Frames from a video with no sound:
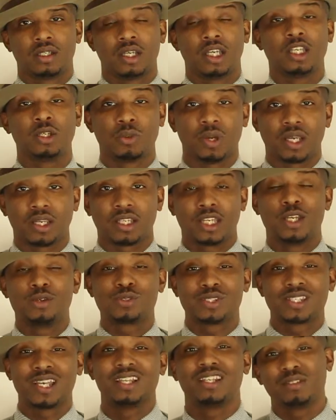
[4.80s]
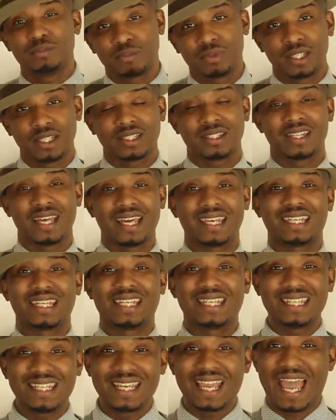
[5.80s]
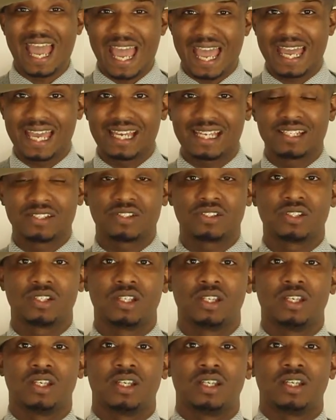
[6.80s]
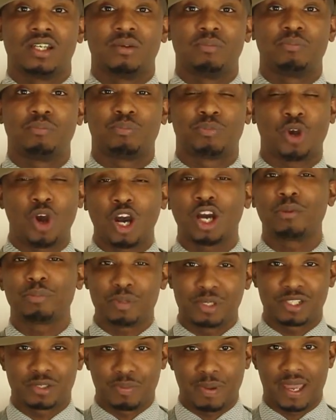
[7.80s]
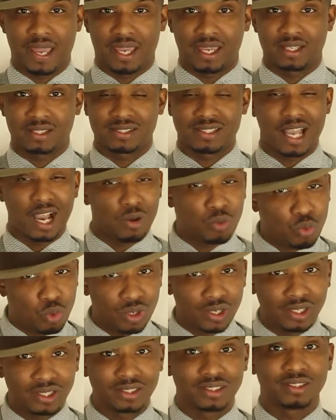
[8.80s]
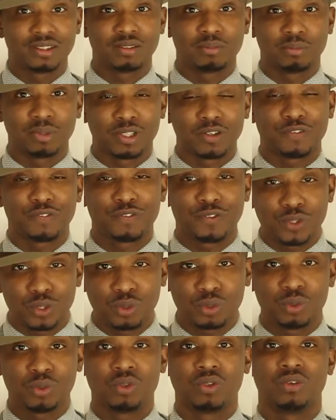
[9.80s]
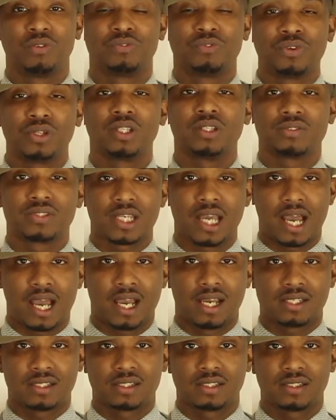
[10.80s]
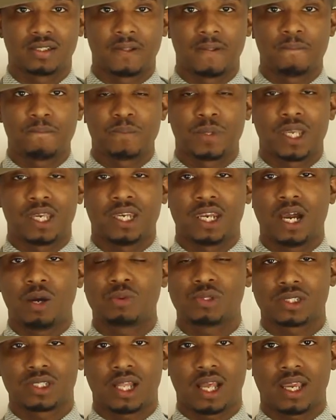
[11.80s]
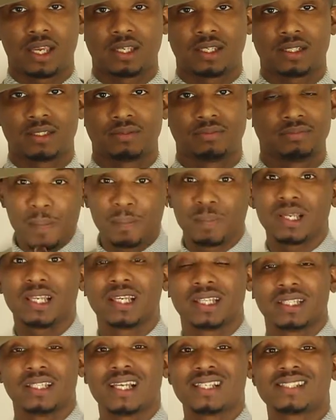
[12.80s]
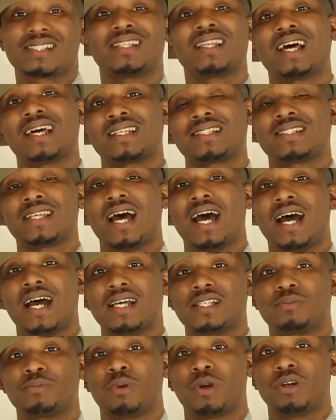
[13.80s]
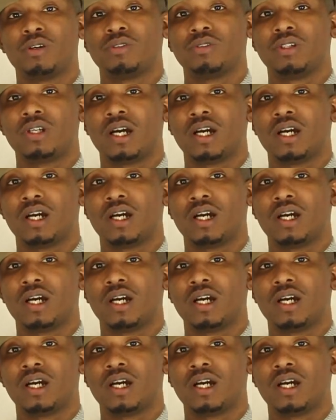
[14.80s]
Anyway, he was telling me that he has garbage bags, not one, but a few full of ties. And I was like, player, that's a lot of ties, bro.